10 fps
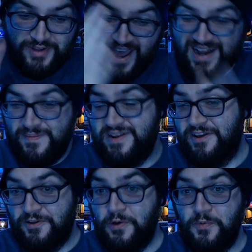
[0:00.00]

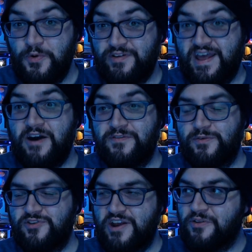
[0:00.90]
animated Clone Wars outfit,
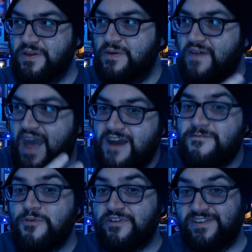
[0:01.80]
which I don't think we've
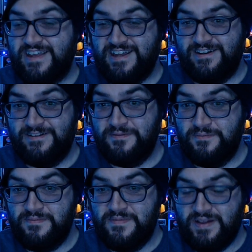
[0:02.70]
ever seen
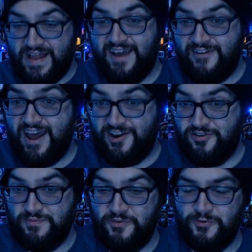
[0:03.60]
live
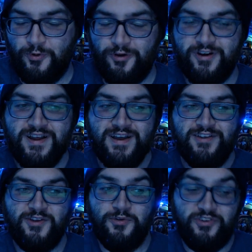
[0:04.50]
action before,
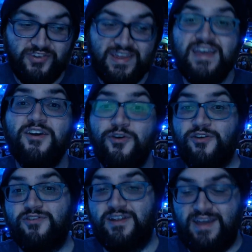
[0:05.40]
so seeing
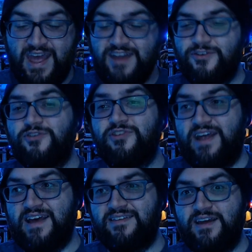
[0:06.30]
Chris, like Hayden
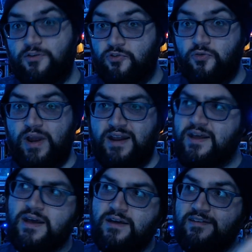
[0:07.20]
Christensen as that is great.
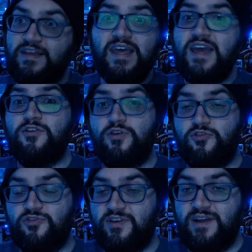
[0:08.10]
Seeing Hayden
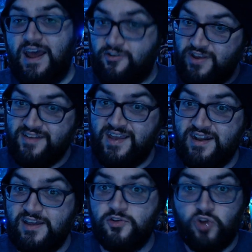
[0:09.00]
Christensen actually as
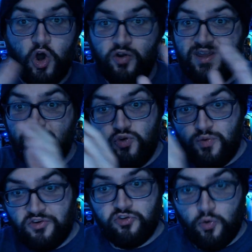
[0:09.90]
Anakin talking to
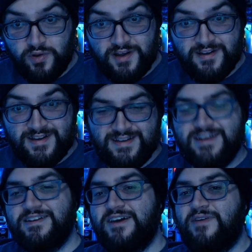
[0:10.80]
Ahsoka
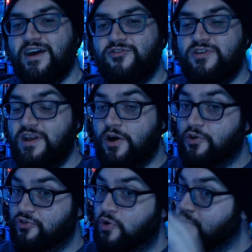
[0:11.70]
in live action
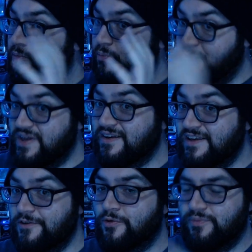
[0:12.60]
also big
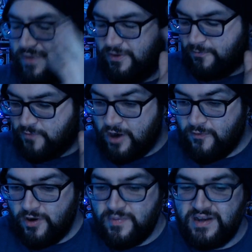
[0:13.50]
deal. That's very
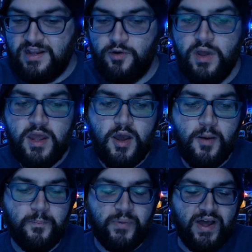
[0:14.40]
very big deal.
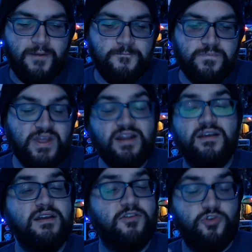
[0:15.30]
But then it
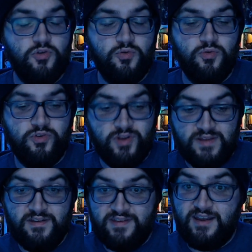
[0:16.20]
gets to, to
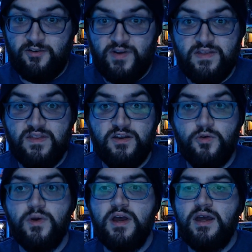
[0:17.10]
in the second fight that they
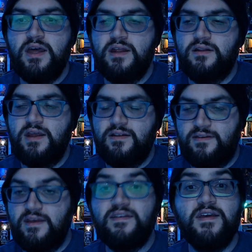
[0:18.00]
do, it
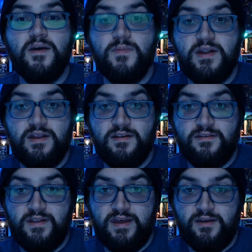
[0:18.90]
it's it's him in
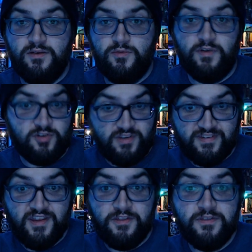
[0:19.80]
his like Revenge of the
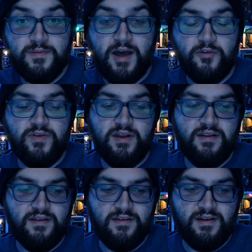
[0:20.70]
Sith outfit and
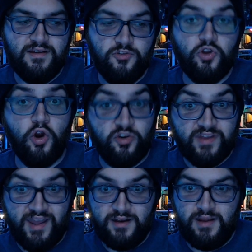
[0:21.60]
his, in his dark
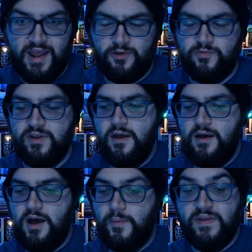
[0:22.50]
side outfit,
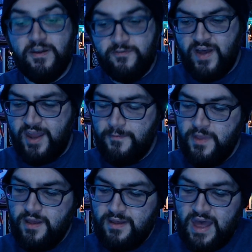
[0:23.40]
um, and they fight.
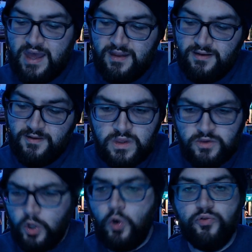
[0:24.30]
And
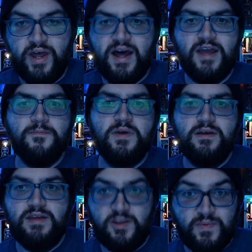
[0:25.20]
the whole time,
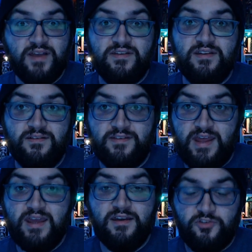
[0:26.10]
he's basically
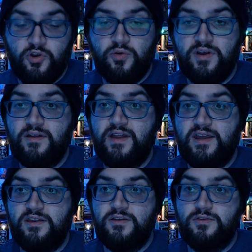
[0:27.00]
saying, Ahsoka,
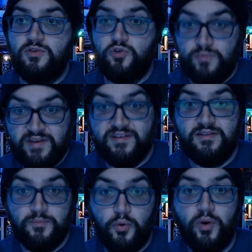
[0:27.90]
like, you're missing
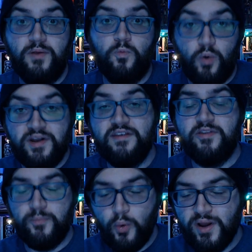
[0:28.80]
the point. What is
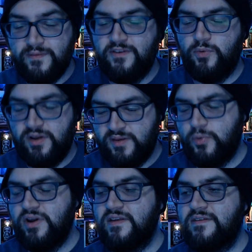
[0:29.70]
the point of this? What is the
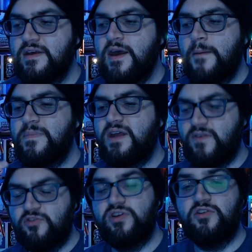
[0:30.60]
point of this?
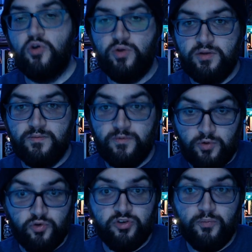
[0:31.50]
eventually Ahsoka
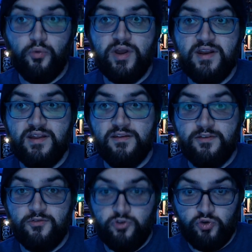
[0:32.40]
learns the point
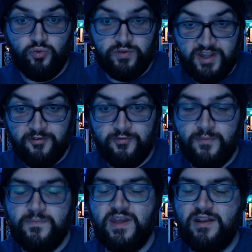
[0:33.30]
is to live.
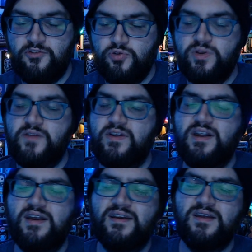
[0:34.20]
It is to live.
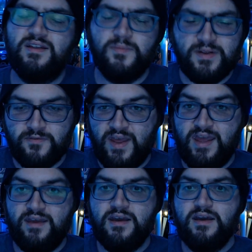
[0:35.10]
And it's a bit
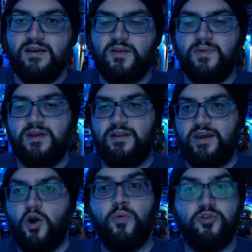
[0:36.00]
vague. It's a bit
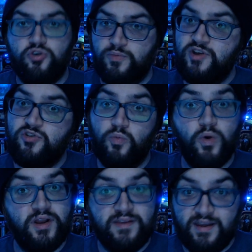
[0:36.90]
like open interpretation
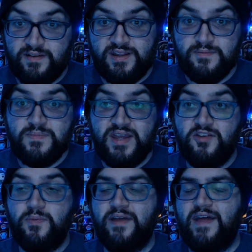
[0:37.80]
what exactly he
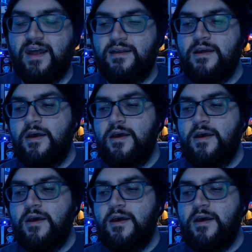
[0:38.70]
means by that.